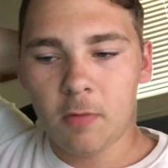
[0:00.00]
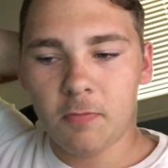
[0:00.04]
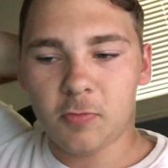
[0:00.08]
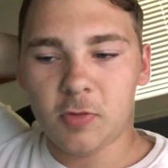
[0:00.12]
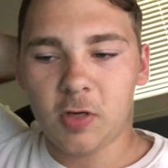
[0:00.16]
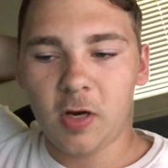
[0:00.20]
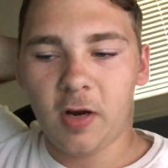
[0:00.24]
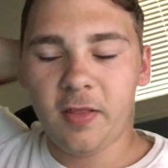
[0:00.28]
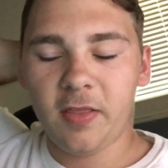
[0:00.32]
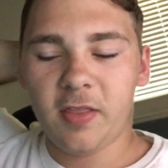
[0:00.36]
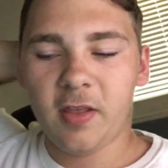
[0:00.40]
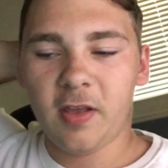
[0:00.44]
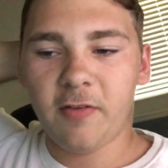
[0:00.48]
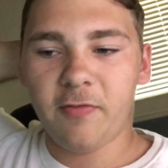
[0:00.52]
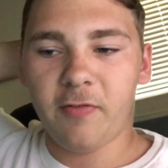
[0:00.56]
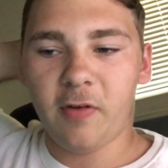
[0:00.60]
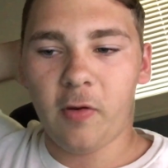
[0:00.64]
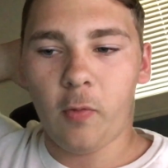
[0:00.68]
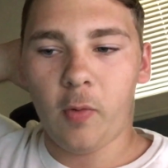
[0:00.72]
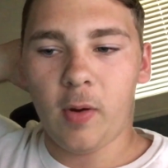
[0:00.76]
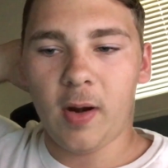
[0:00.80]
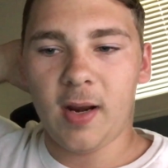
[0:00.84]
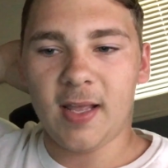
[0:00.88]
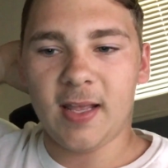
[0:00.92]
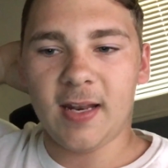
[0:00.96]
trying to think if I
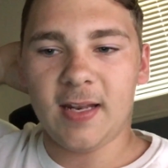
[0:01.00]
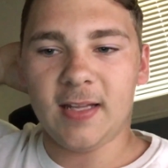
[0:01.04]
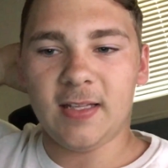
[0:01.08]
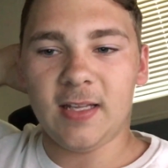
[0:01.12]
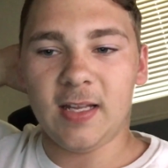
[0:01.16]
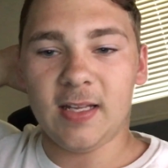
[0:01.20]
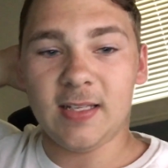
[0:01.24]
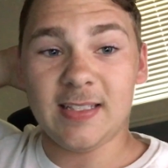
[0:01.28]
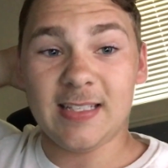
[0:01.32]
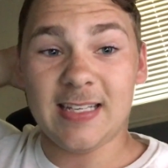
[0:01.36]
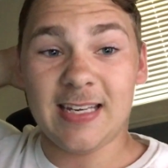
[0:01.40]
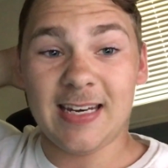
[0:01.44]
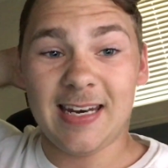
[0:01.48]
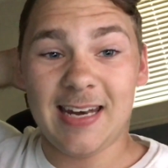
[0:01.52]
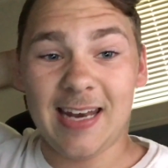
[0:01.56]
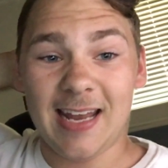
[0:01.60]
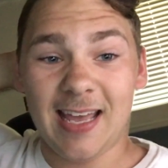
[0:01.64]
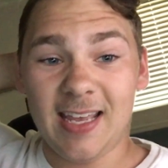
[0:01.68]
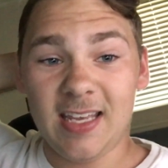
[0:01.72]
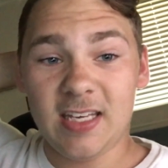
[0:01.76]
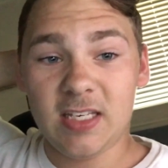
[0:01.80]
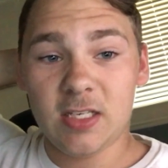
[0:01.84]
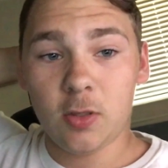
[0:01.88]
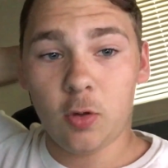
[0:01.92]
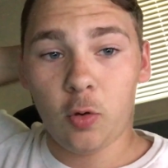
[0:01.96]
want to get it done
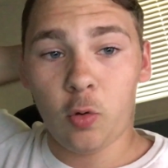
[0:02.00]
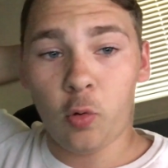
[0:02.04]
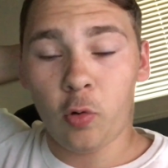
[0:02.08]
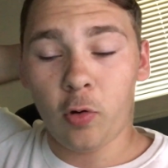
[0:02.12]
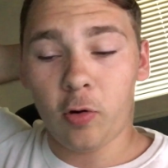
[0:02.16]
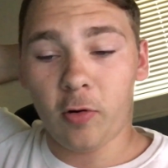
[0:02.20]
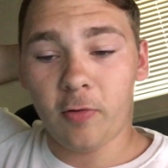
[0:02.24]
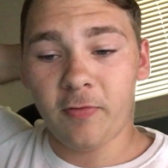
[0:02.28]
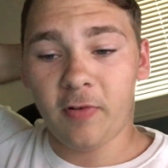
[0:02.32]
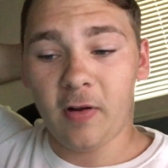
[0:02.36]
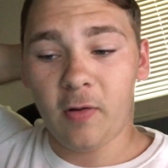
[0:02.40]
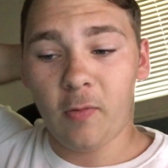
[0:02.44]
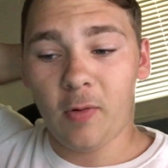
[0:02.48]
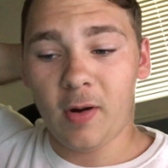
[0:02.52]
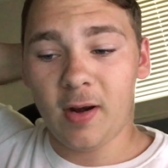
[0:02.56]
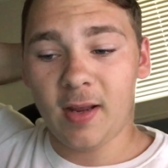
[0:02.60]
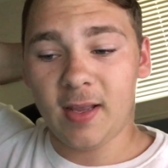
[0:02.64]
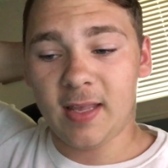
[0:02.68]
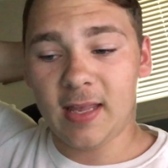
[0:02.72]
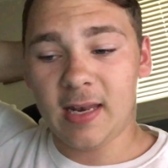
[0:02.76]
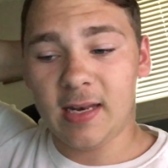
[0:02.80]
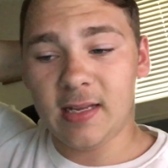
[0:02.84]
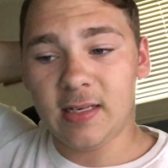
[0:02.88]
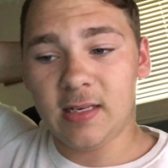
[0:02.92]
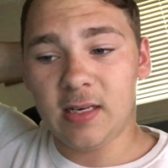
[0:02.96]
tonight or if I want
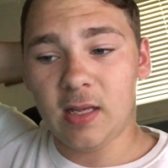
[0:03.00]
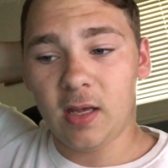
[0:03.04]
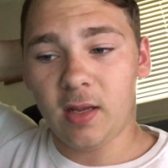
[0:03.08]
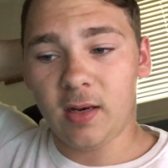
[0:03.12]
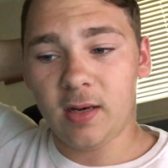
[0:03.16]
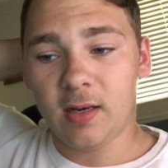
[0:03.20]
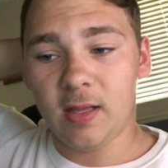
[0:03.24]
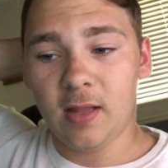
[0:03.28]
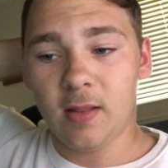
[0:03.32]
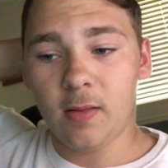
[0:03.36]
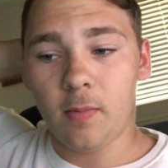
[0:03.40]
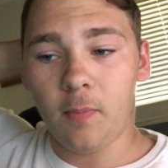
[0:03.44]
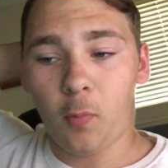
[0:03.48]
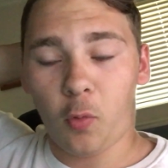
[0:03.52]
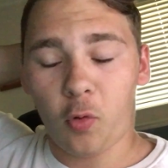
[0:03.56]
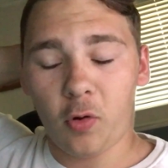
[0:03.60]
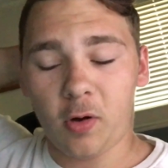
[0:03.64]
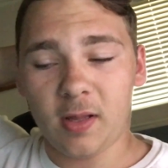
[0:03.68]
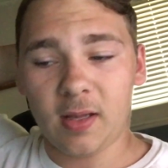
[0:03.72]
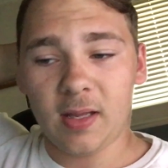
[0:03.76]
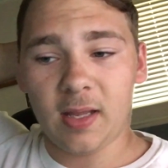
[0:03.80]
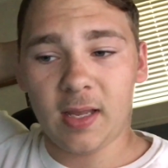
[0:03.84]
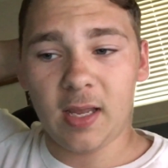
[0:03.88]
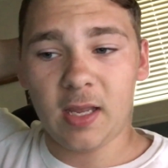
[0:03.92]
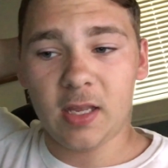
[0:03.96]
to get it done in the
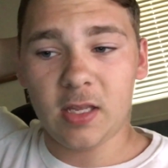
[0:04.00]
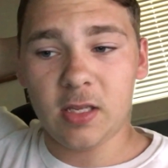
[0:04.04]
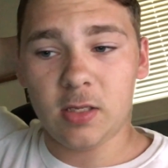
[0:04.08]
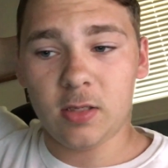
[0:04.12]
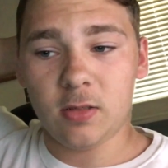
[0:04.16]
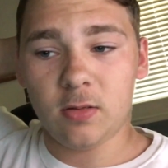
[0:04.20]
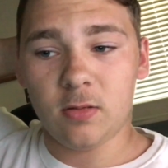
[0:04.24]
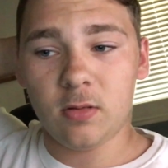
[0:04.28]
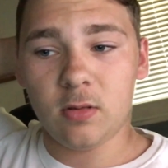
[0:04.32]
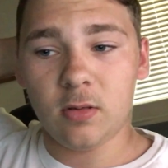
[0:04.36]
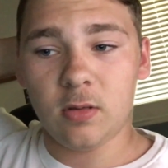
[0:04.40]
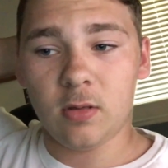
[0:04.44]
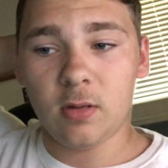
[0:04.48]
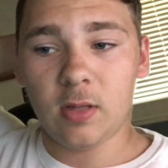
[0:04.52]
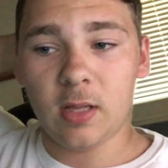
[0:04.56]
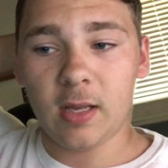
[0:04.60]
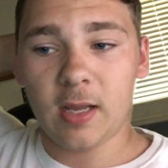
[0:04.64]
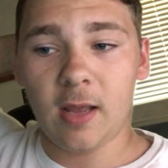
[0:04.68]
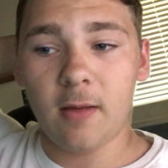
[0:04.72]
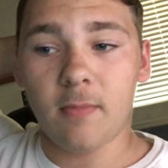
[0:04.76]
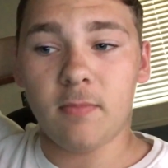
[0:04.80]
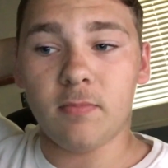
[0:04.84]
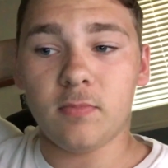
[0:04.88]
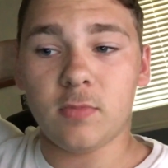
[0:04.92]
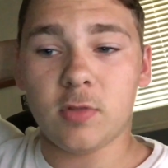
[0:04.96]
morning like I
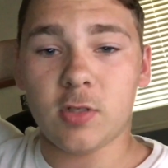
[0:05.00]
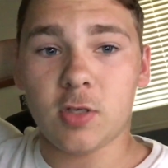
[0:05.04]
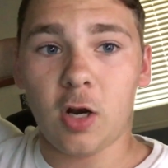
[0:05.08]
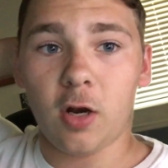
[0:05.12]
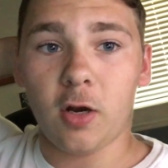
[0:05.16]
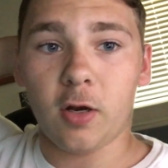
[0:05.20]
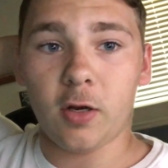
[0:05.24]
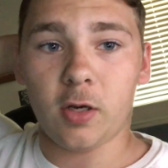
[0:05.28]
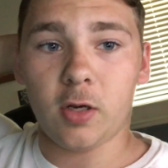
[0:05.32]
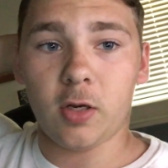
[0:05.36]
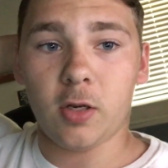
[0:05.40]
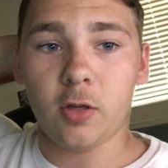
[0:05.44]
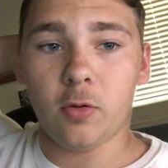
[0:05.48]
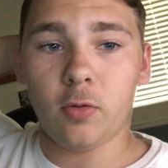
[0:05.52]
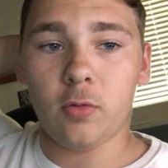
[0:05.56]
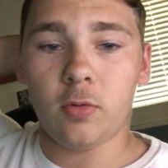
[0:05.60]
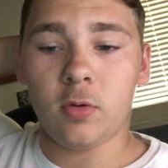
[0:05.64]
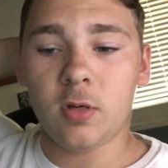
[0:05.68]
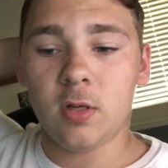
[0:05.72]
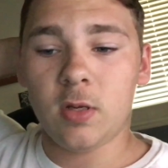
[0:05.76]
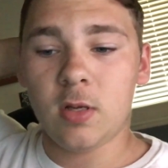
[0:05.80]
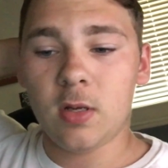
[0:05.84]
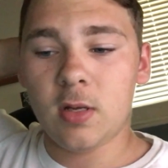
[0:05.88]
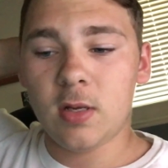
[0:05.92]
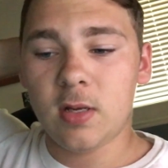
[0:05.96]
like I'm starting to.
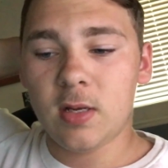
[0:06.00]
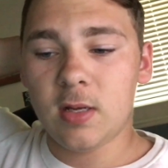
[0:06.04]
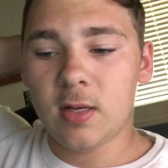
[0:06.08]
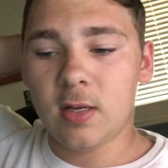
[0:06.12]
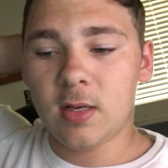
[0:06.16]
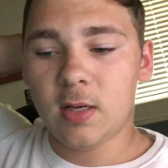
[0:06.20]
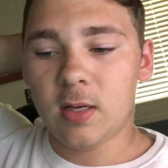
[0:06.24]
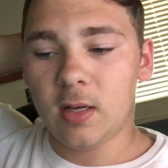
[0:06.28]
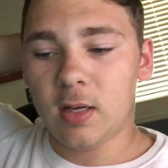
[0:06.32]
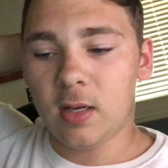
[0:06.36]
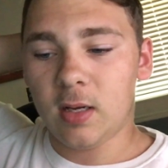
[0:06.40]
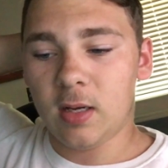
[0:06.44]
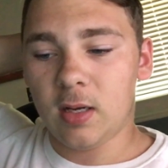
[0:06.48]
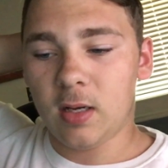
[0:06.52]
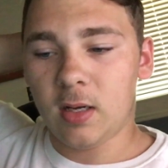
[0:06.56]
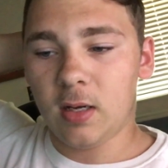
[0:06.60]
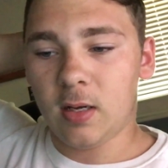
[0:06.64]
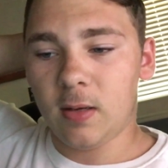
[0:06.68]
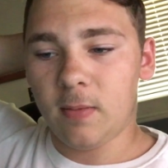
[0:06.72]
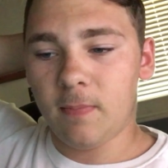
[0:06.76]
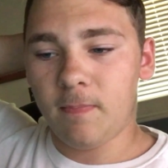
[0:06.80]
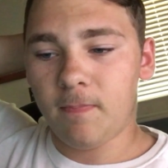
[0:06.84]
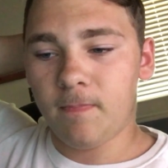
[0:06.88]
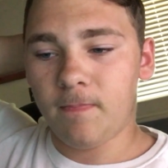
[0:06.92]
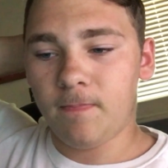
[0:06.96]

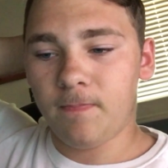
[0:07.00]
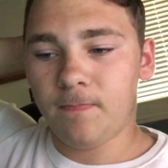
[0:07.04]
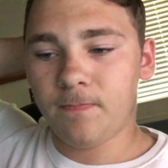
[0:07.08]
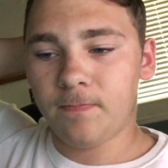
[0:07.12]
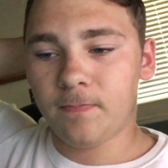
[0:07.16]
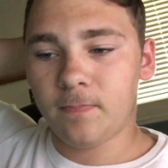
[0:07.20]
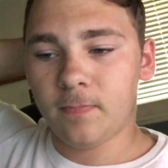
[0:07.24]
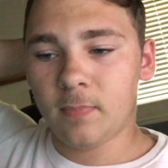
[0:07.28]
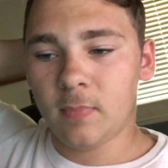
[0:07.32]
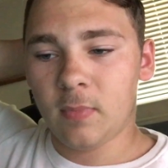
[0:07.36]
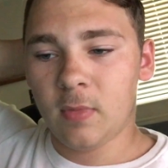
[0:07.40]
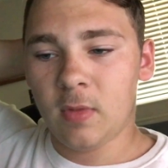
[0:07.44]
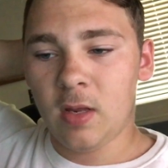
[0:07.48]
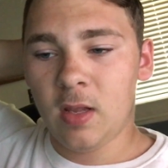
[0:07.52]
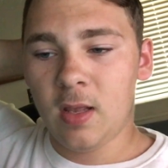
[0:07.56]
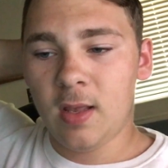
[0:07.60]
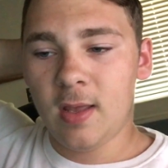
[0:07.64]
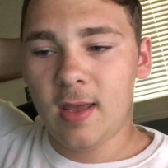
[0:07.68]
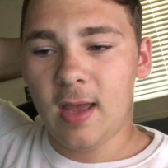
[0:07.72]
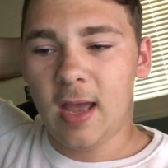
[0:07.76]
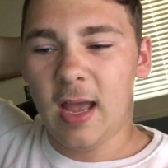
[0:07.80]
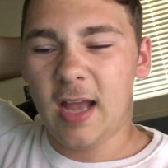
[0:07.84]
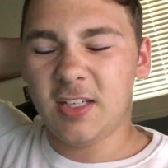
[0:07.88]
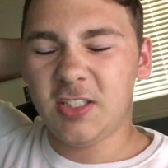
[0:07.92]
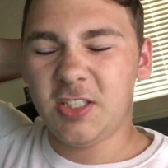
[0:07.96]
Um,
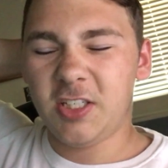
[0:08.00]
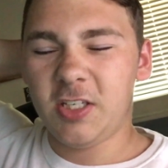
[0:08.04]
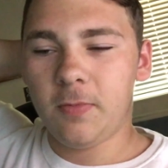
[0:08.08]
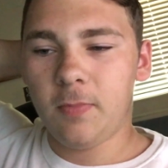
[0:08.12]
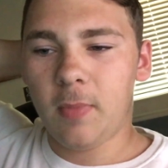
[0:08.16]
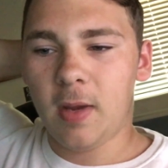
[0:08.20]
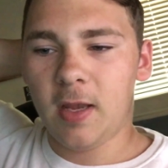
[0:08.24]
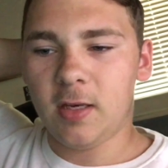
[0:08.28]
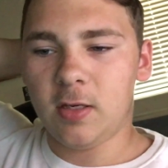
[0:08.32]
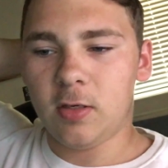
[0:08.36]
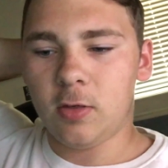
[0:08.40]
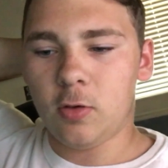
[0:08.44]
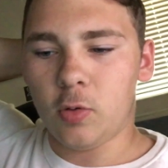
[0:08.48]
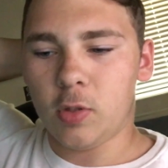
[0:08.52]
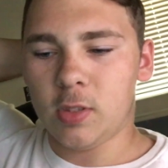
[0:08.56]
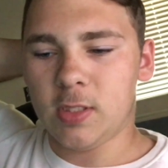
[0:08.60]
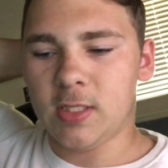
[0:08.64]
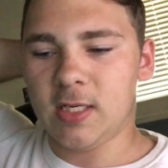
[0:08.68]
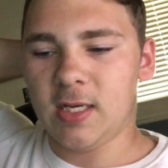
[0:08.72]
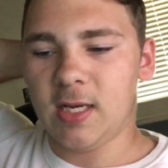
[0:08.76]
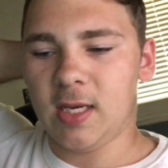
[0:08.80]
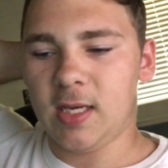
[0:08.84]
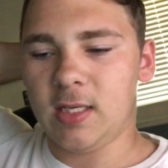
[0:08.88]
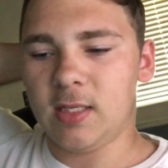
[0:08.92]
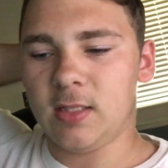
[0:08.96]
actually might do it
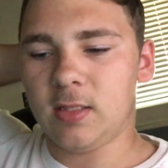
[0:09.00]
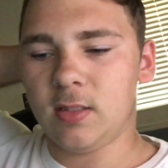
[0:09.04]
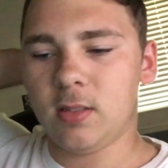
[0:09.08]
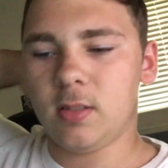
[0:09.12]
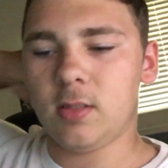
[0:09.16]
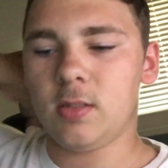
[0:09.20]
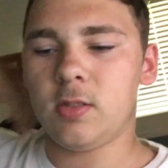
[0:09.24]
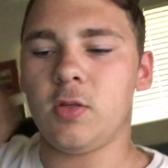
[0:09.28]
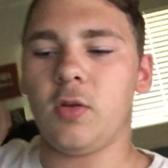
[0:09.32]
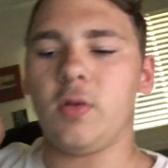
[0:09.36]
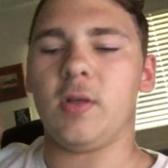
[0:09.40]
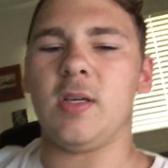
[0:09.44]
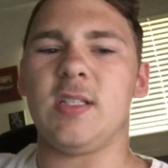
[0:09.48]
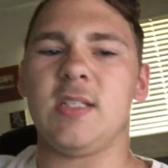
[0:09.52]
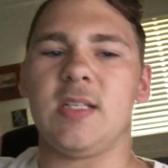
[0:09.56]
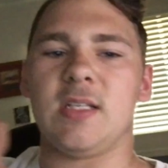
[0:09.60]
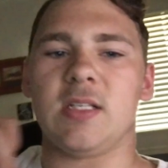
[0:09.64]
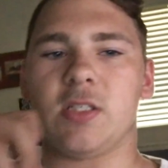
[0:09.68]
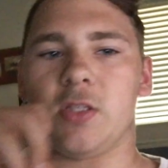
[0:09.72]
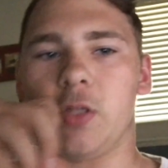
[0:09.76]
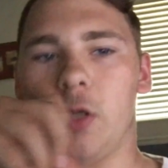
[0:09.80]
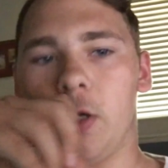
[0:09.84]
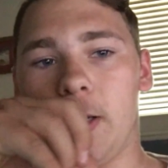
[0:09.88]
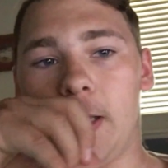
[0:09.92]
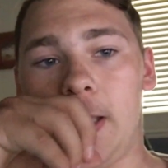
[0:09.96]
tonight. It's only
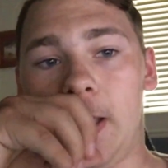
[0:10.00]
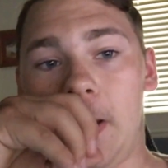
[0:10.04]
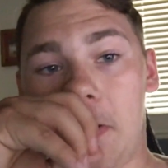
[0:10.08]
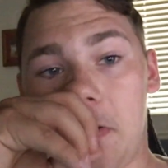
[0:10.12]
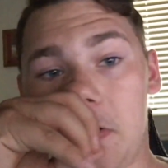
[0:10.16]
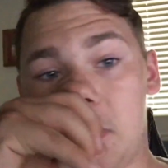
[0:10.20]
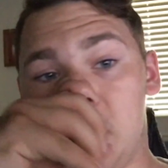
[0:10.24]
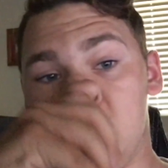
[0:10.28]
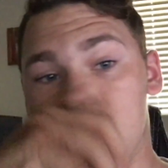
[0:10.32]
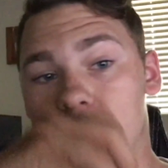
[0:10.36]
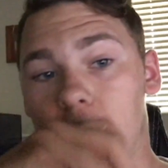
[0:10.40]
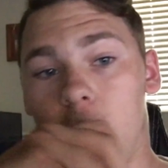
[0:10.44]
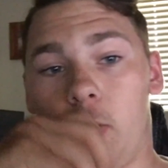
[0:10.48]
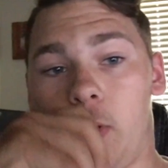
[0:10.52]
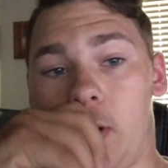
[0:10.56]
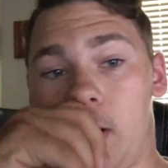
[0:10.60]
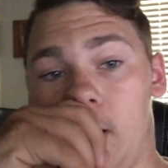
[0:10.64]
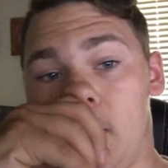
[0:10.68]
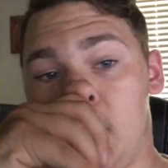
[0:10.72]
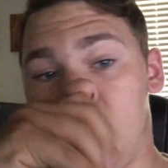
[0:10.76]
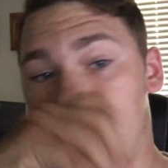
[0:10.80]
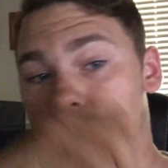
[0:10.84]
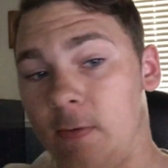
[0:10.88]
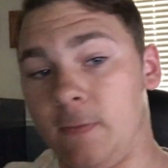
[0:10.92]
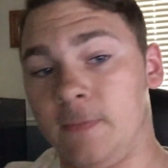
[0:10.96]
6.30, so,
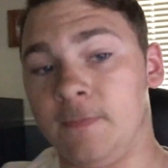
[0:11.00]
uh,